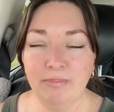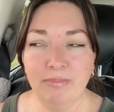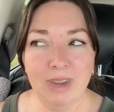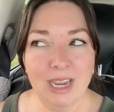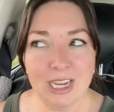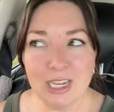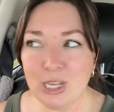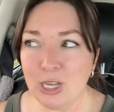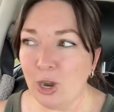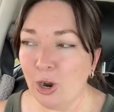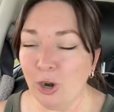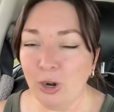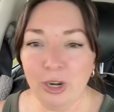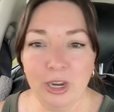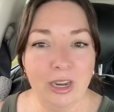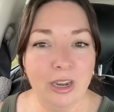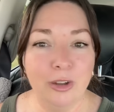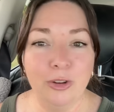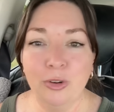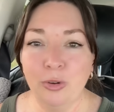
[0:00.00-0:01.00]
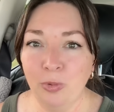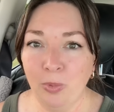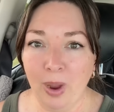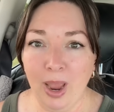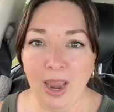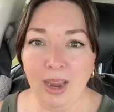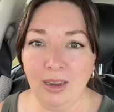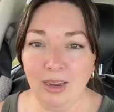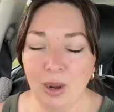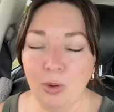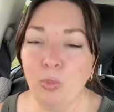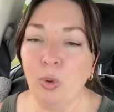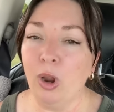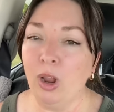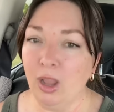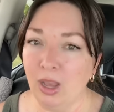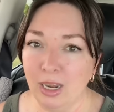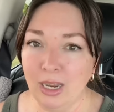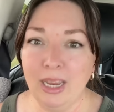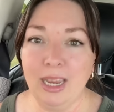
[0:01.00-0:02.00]
It's already underway, and we're
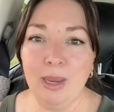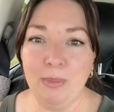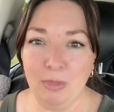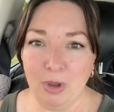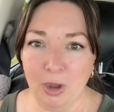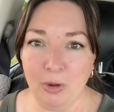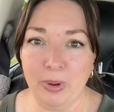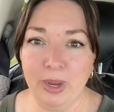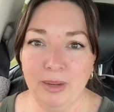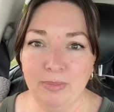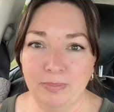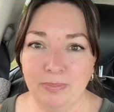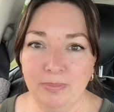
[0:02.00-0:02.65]
going to keep going.